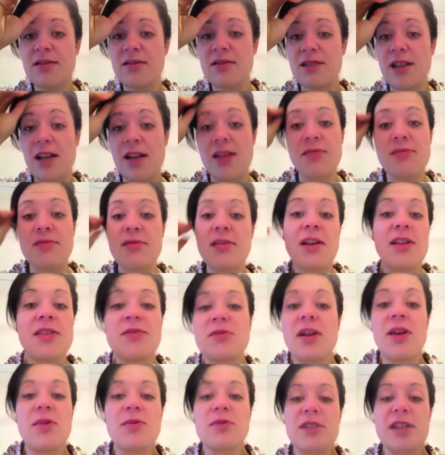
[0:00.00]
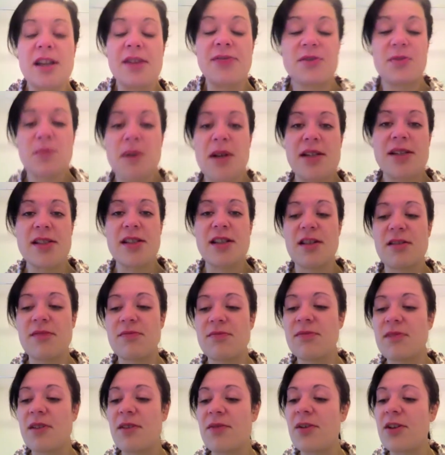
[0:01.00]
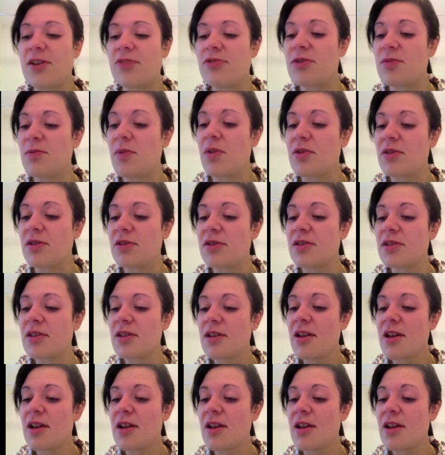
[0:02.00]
then I wouldn't have to waste a first response.